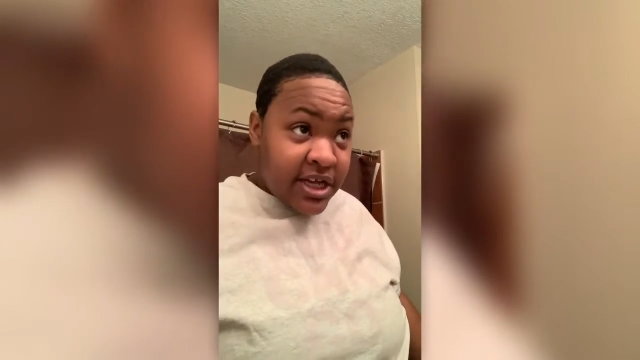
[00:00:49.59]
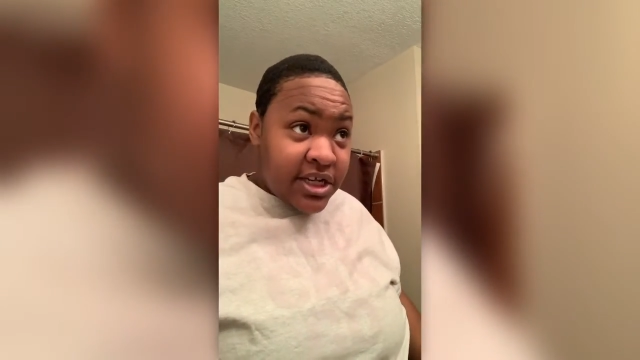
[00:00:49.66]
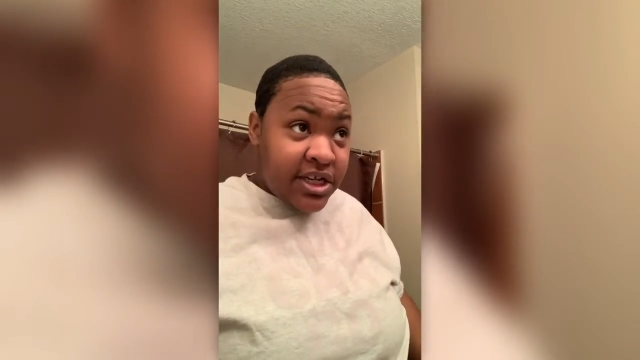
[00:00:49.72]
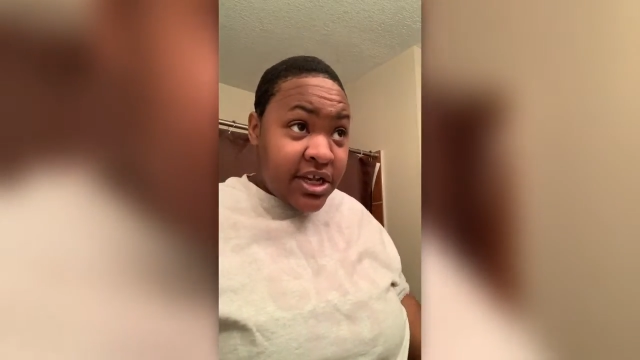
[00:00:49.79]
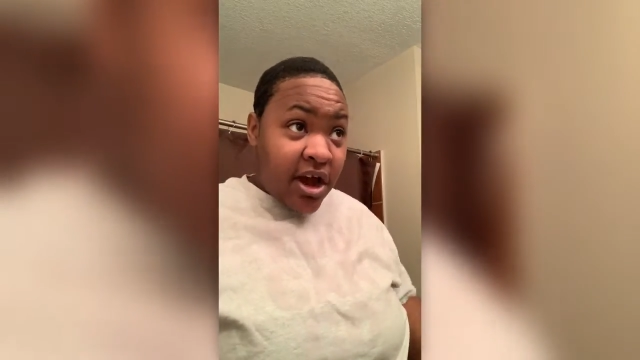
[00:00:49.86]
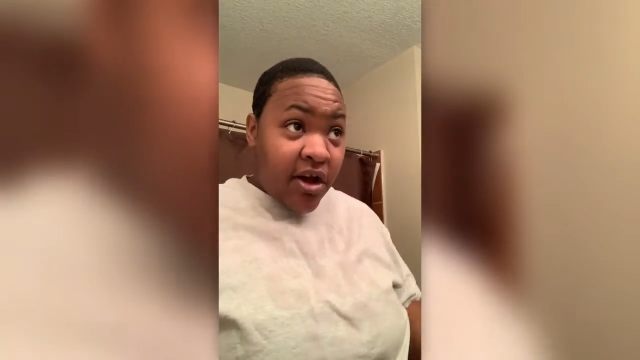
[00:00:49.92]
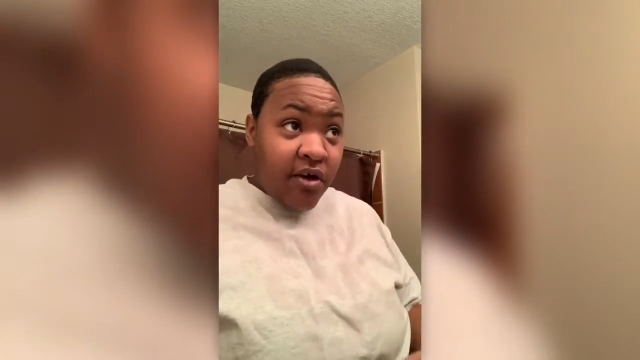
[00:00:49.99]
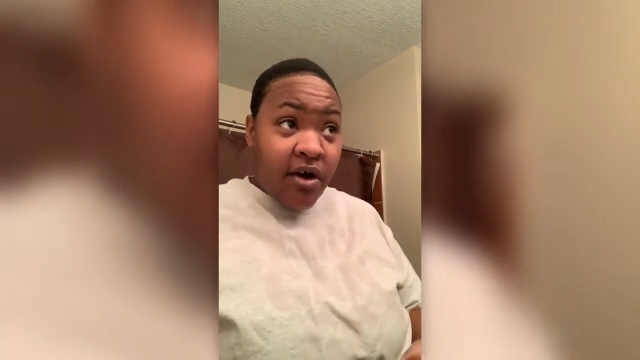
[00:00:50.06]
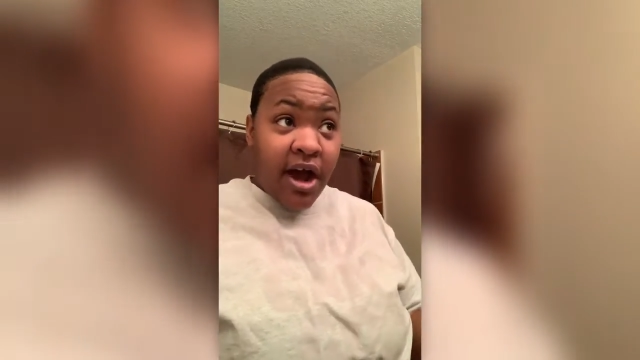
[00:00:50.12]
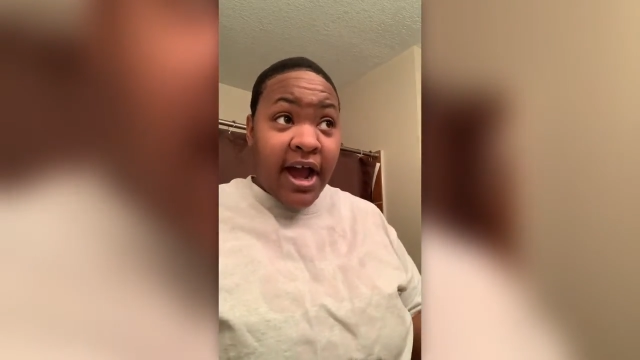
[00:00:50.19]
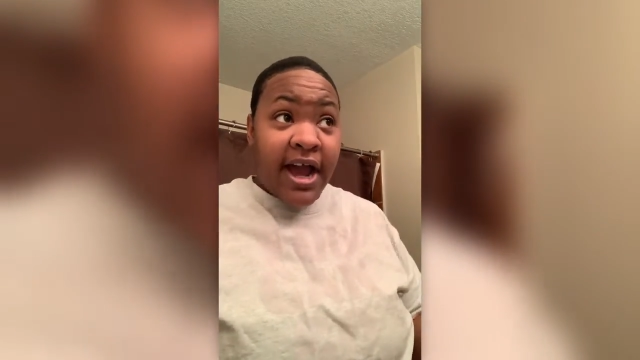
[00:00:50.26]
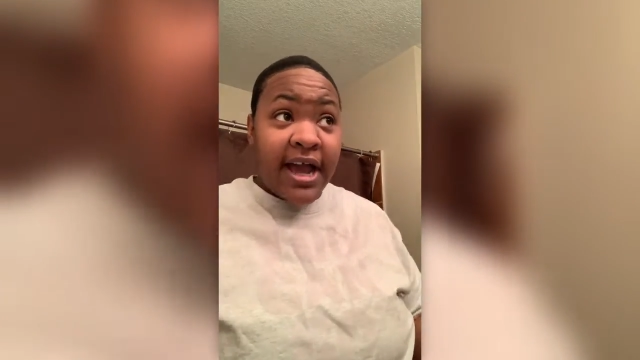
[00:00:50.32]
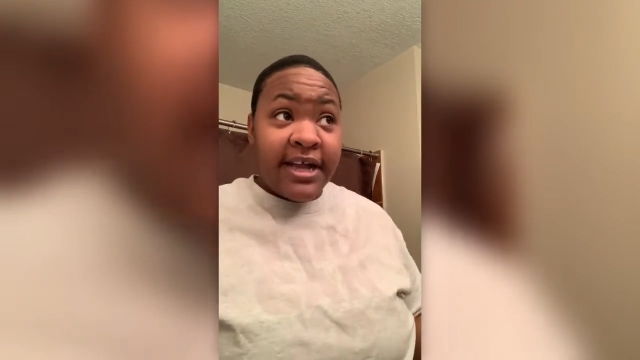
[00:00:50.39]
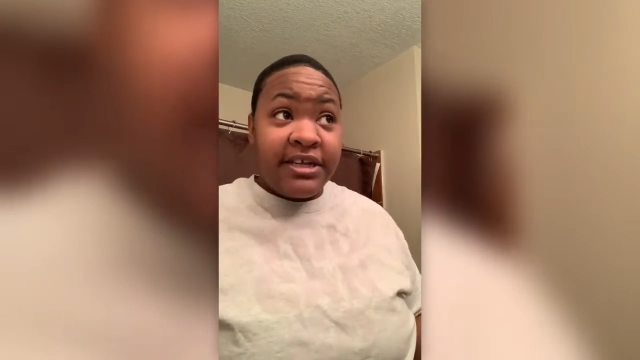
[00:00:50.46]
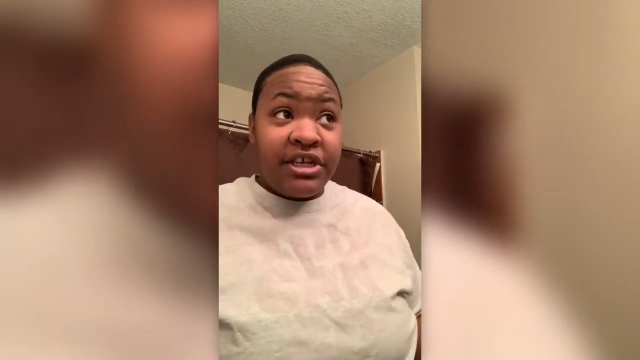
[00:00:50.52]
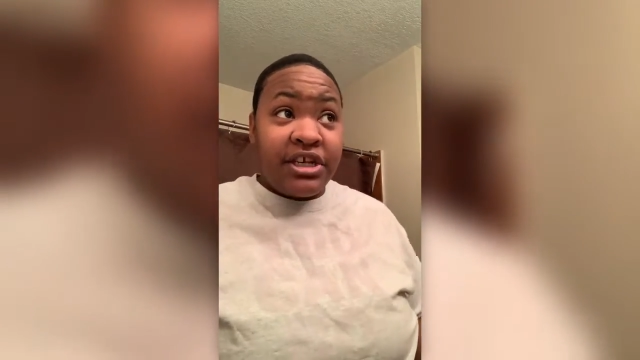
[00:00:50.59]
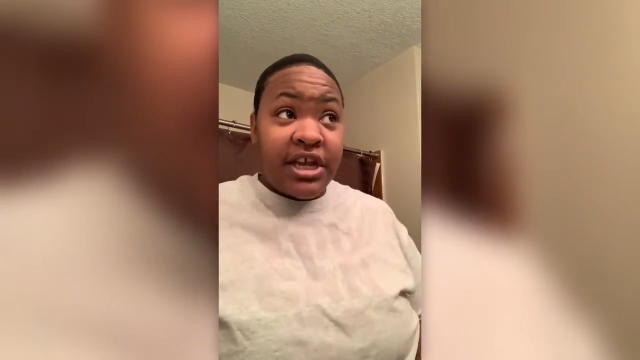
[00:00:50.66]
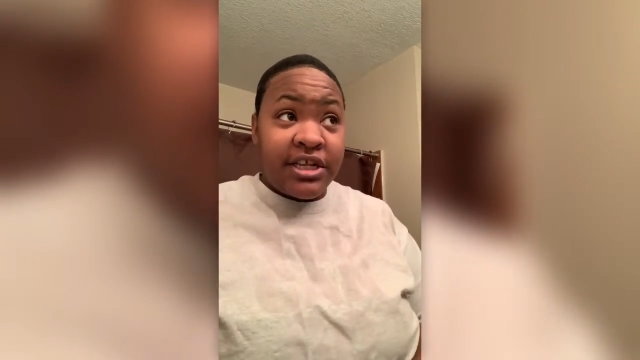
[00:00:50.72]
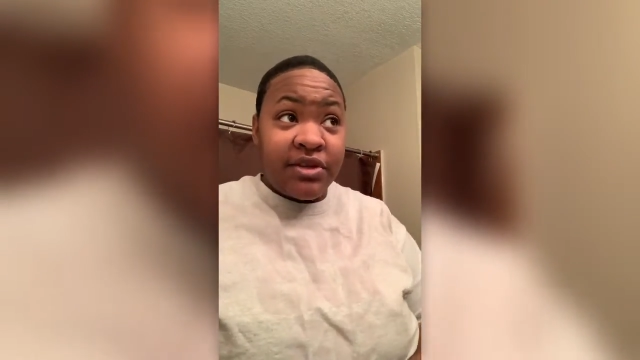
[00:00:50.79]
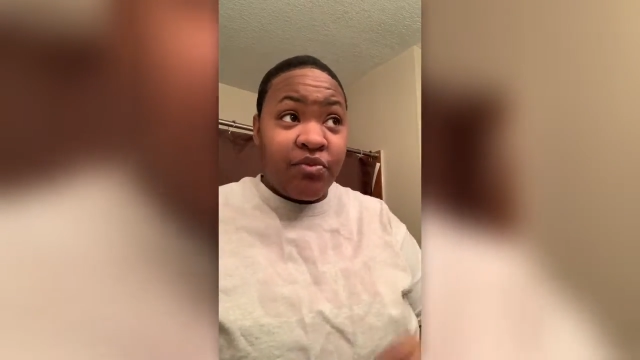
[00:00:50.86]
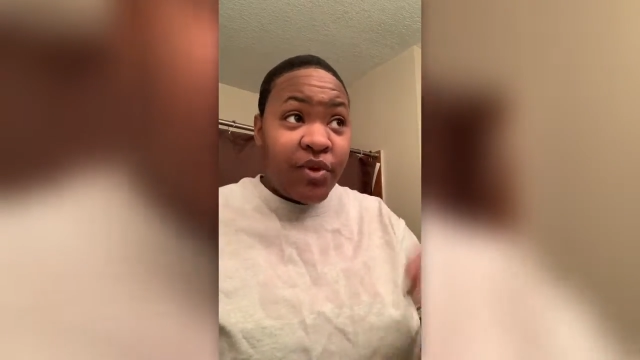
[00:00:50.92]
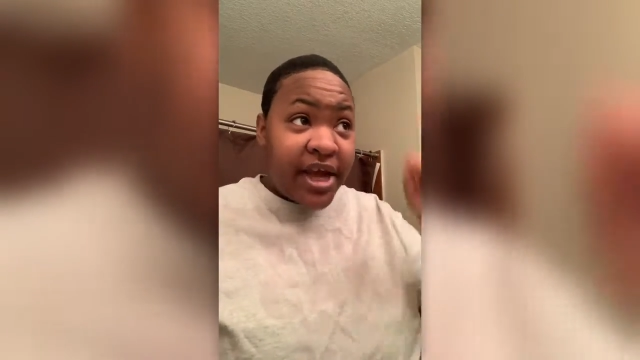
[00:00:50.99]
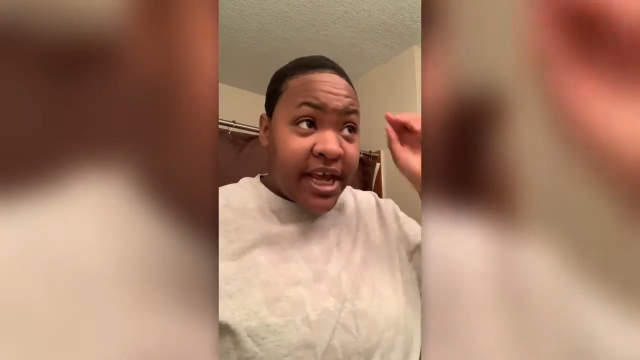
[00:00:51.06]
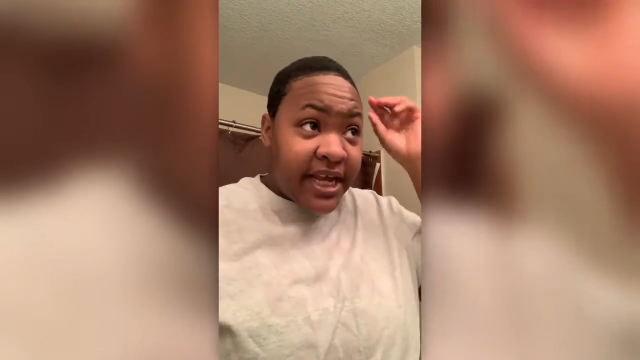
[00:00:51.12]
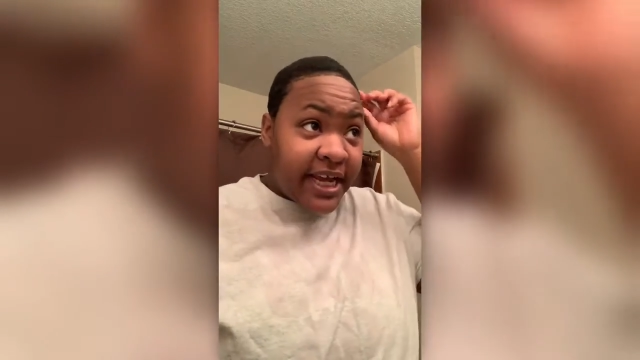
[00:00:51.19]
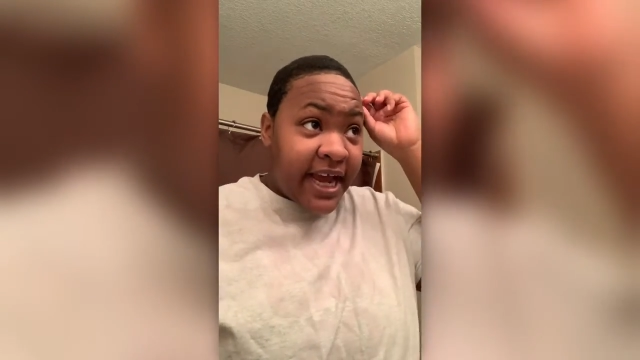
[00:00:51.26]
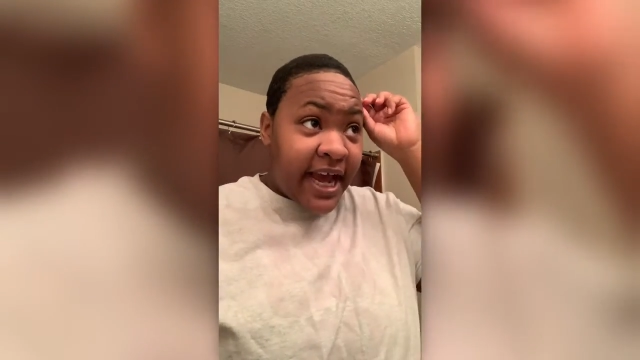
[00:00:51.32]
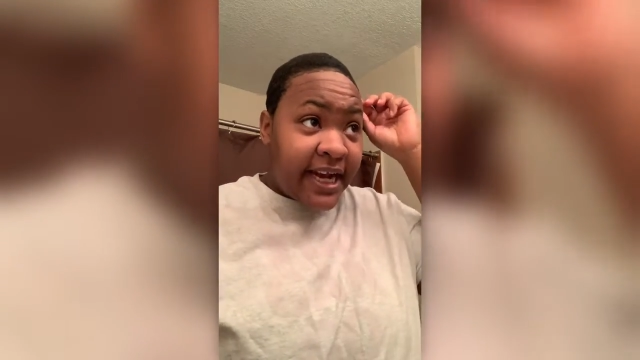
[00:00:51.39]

So I just went and